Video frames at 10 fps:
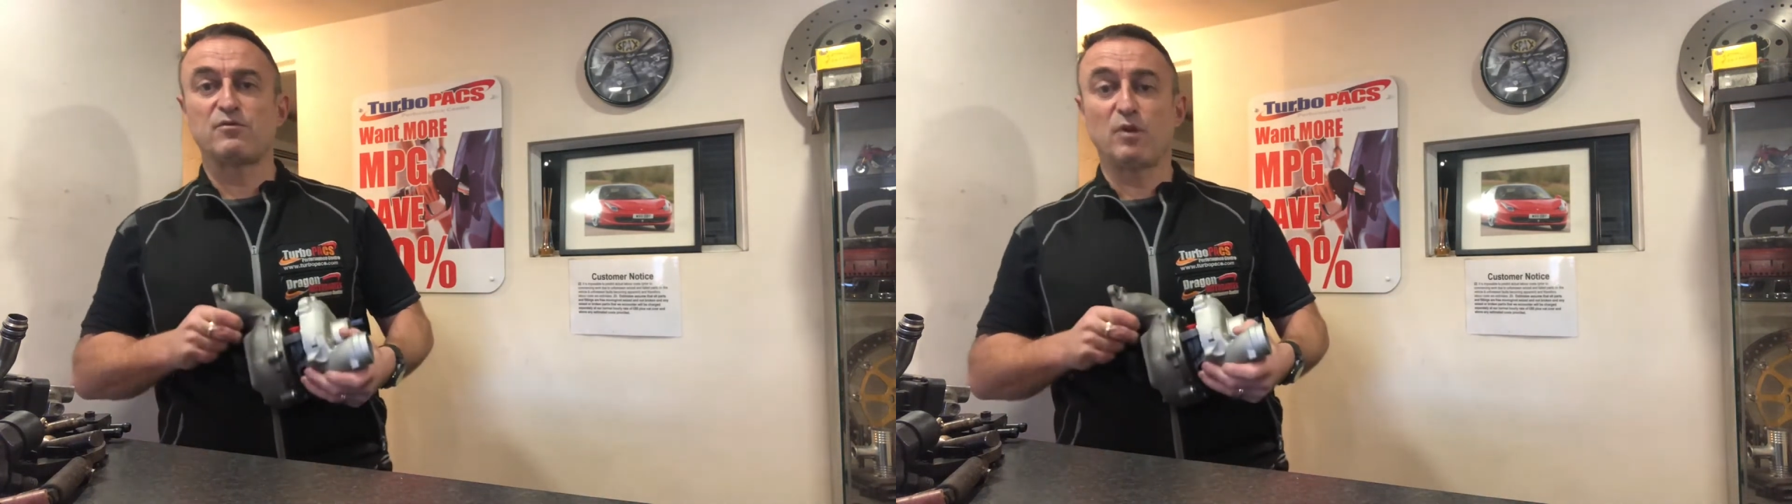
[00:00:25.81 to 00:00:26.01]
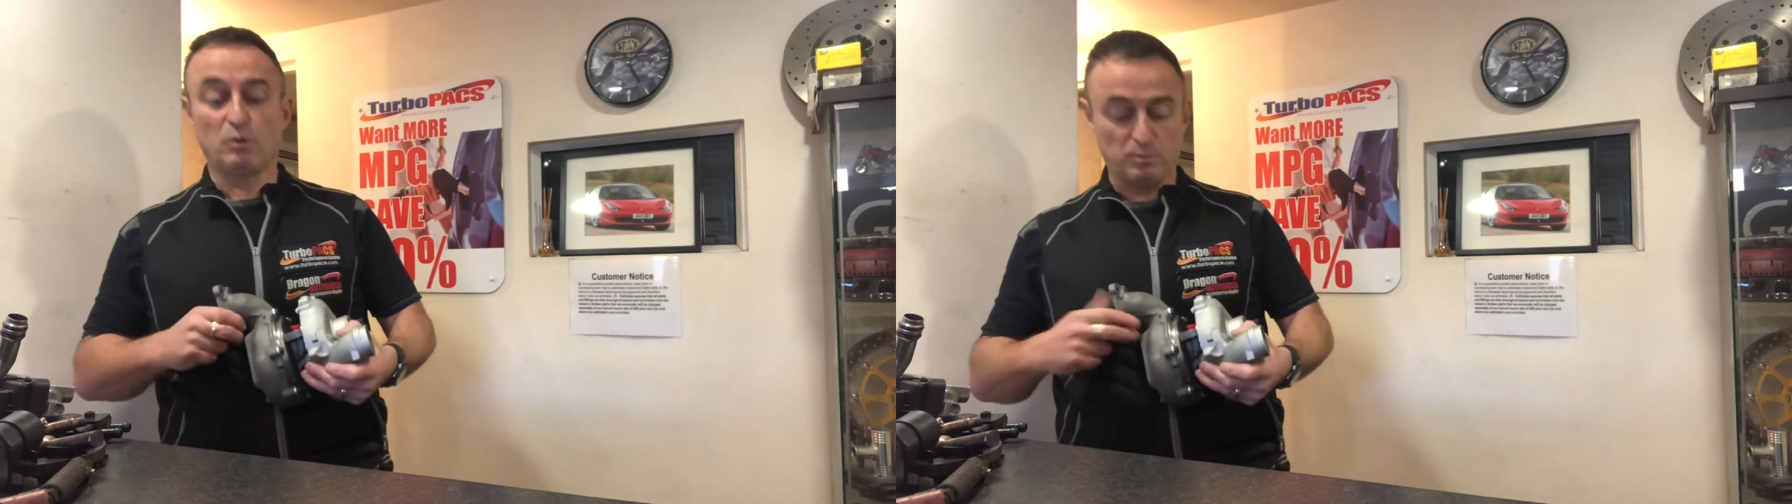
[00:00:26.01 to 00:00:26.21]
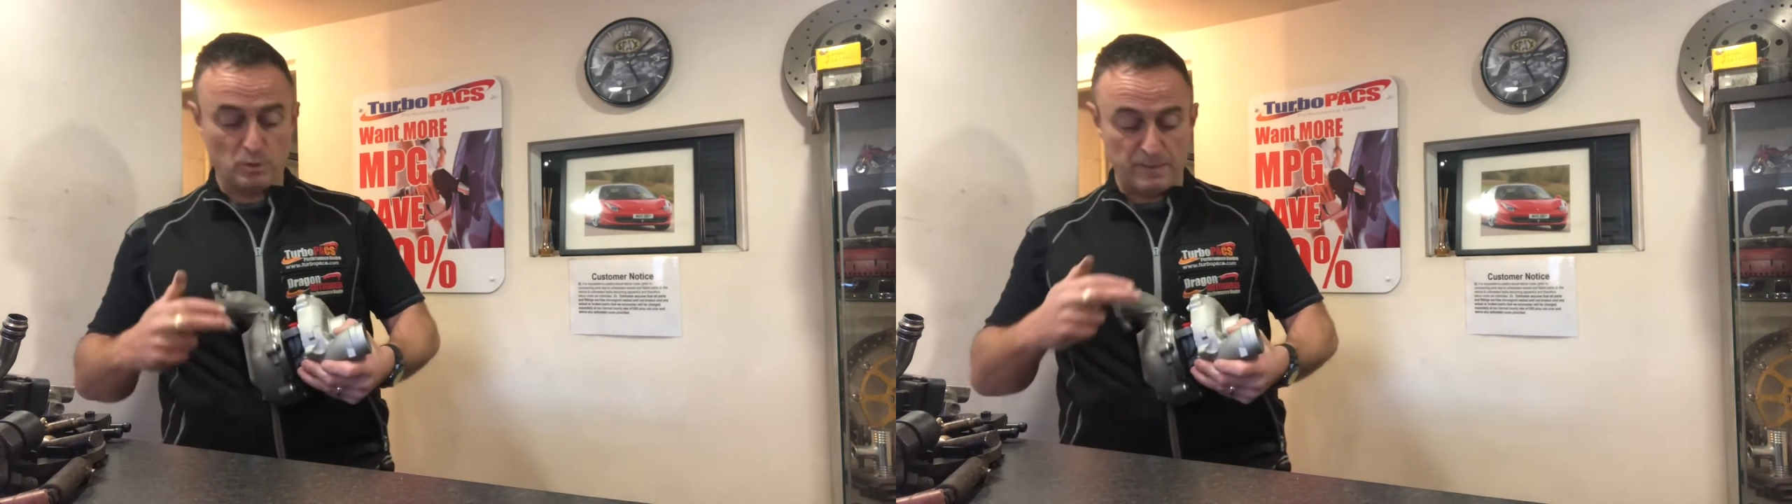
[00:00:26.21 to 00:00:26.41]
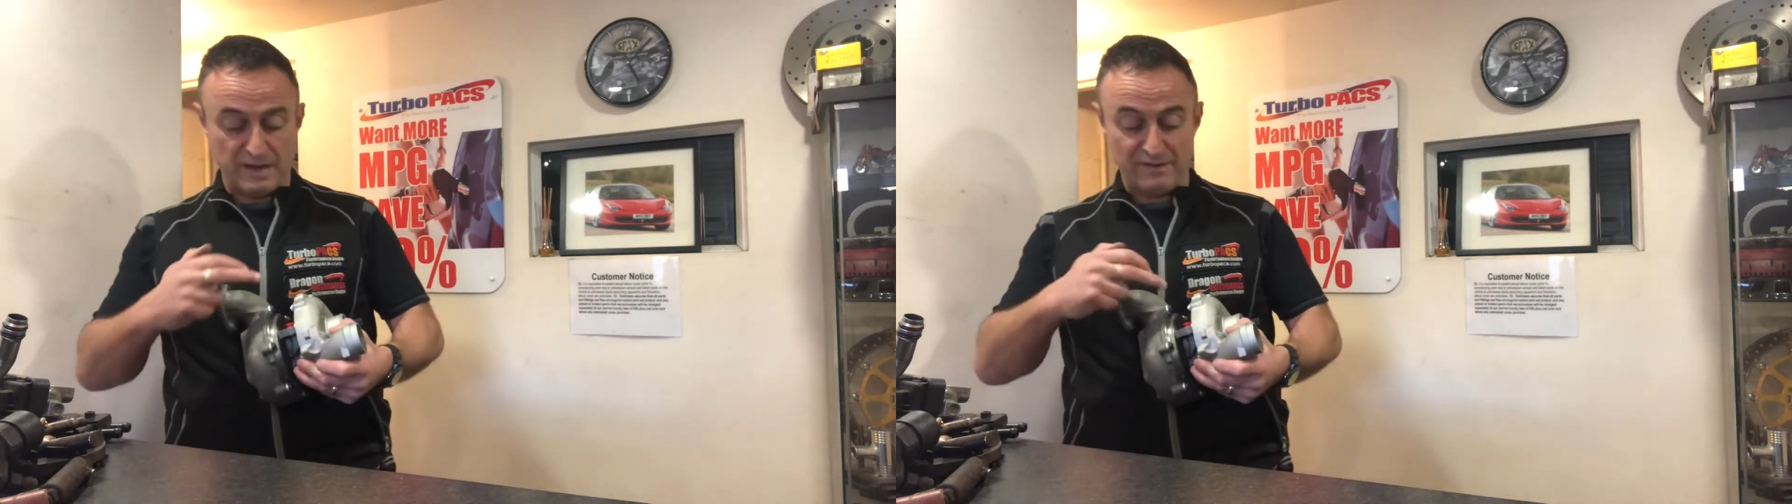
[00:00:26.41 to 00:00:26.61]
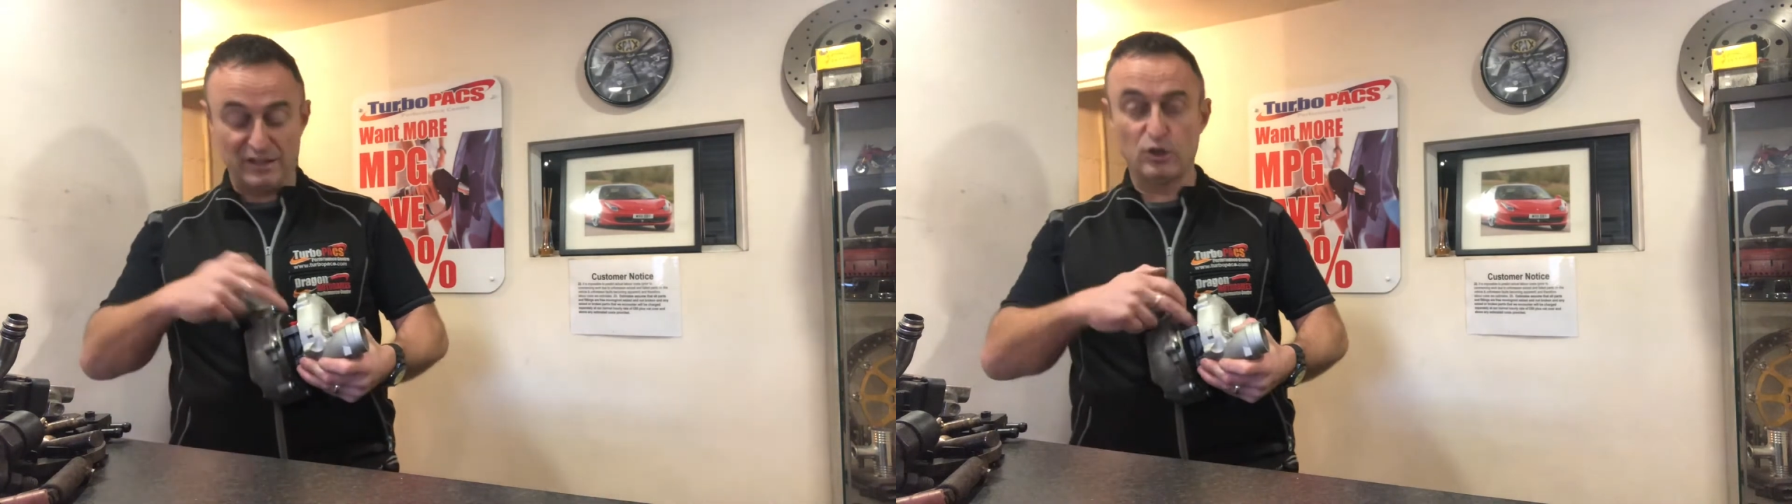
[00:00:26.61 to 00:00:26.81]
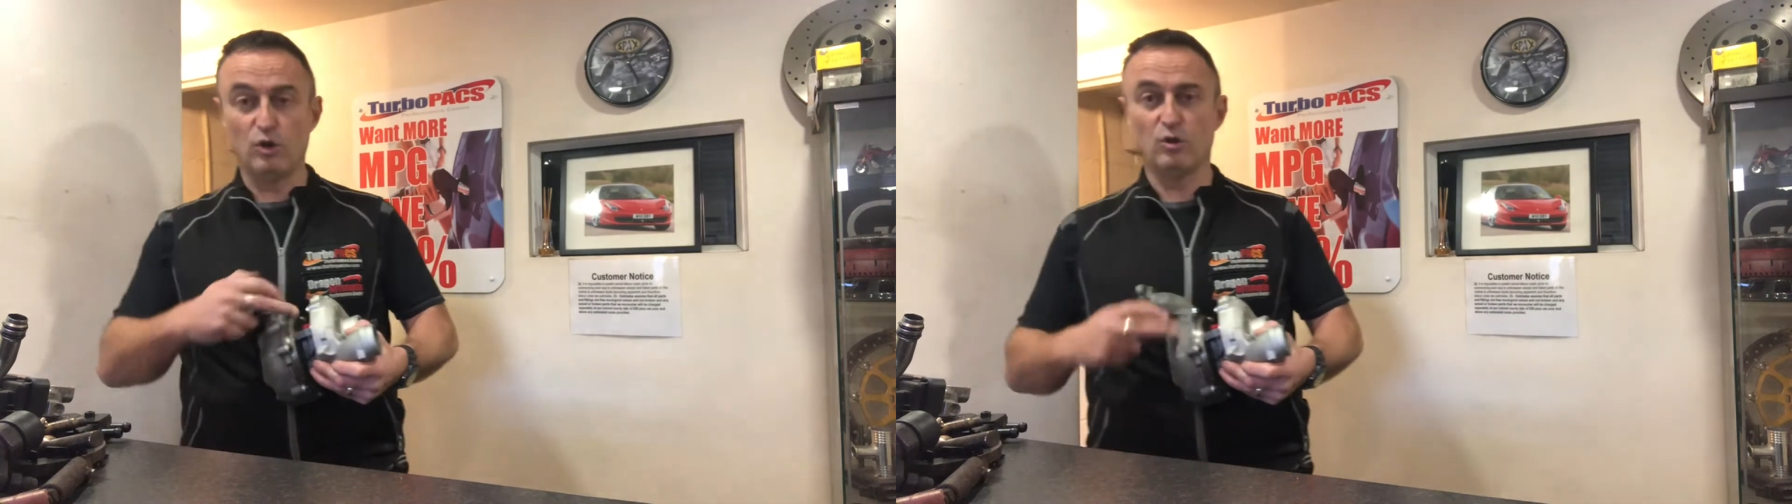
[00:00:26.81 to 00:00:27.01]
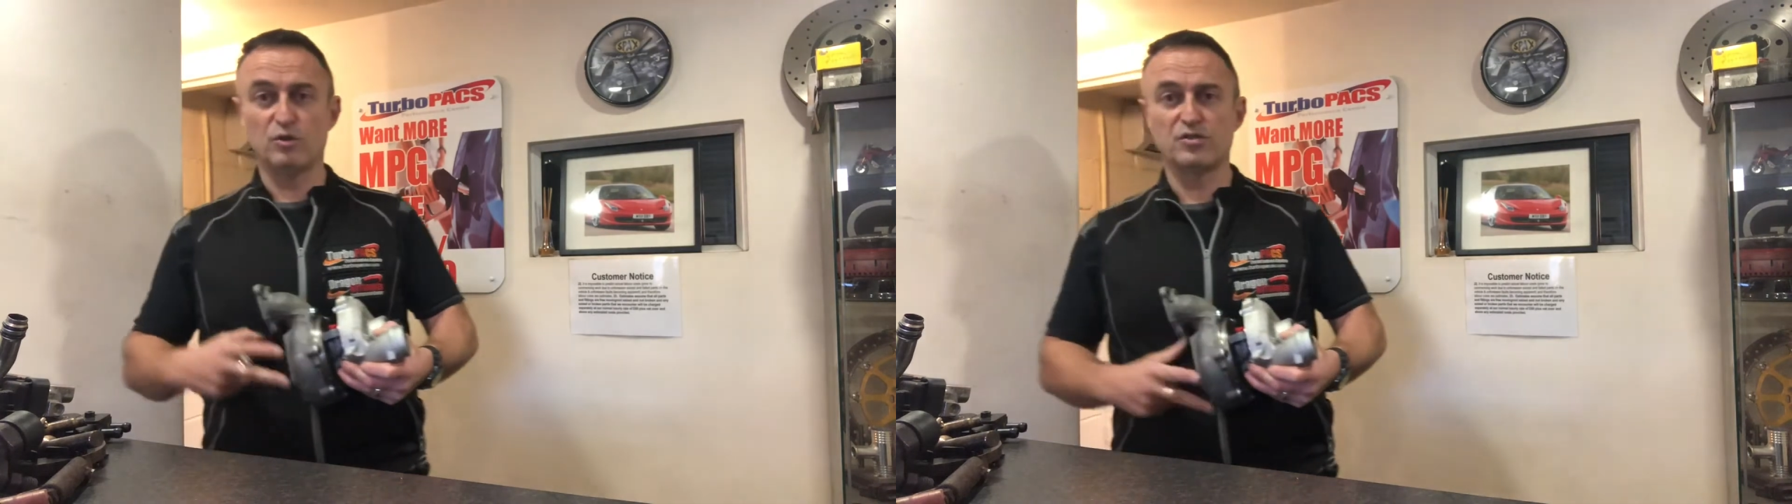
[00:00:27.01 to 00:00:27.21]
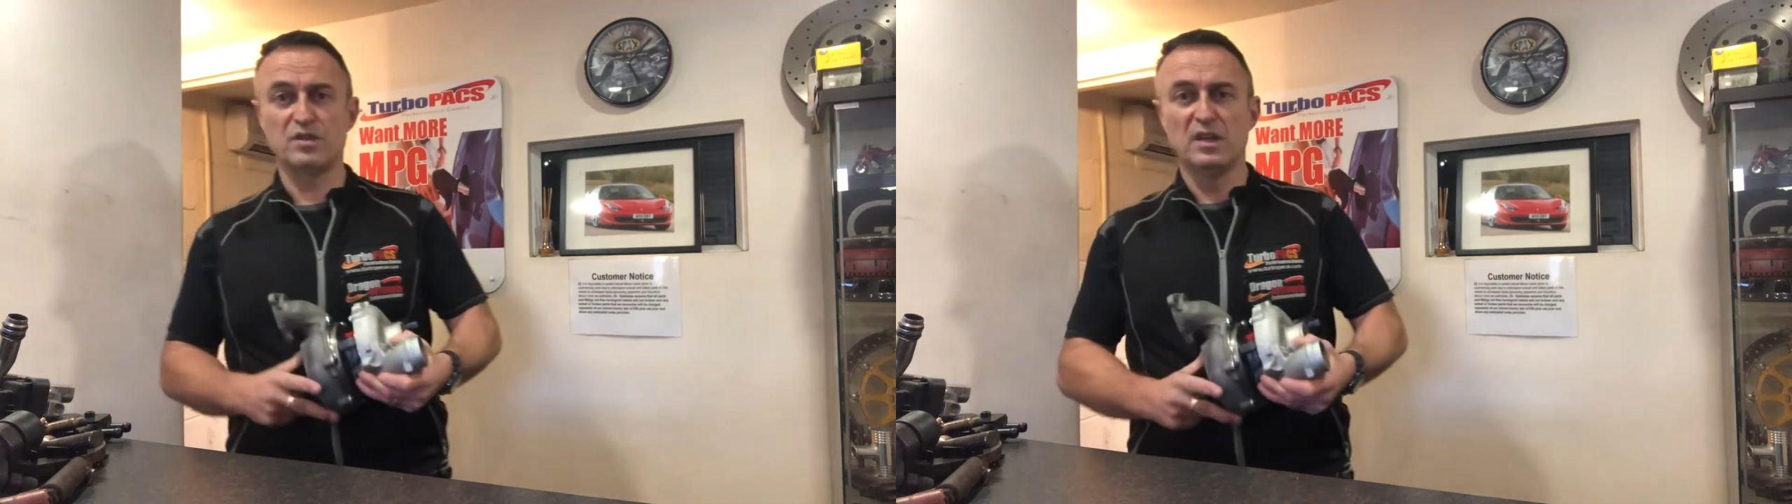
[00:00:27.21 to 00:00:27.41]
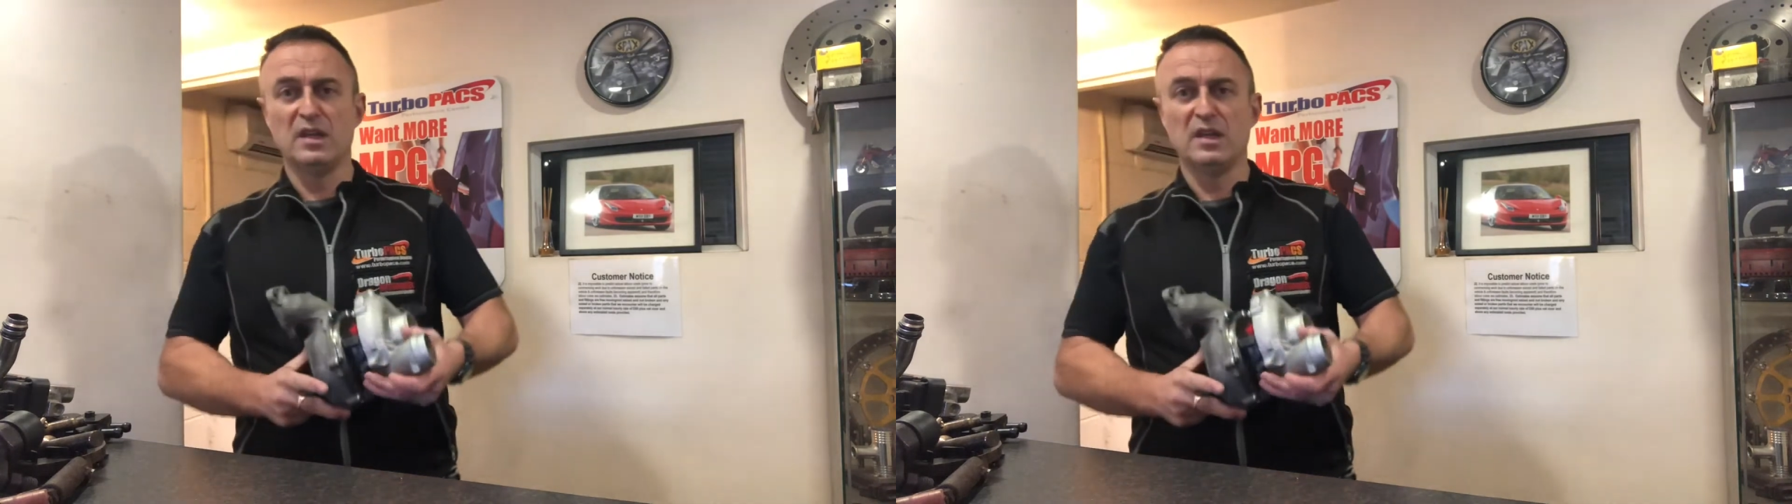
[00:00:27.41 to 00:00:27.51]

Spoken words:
rollable bearing cores.